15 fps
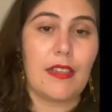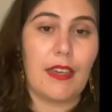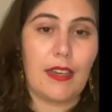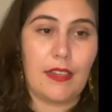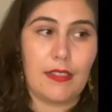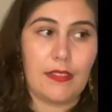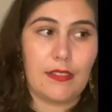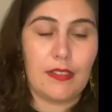
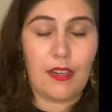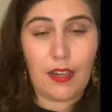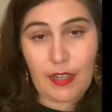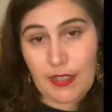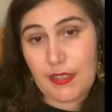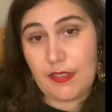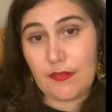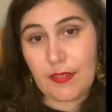as the
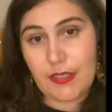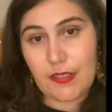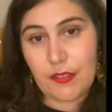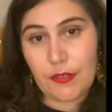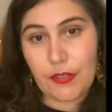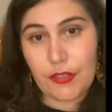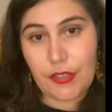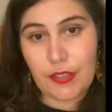highest
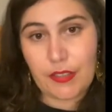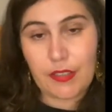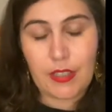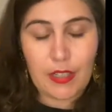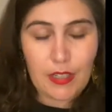resolution.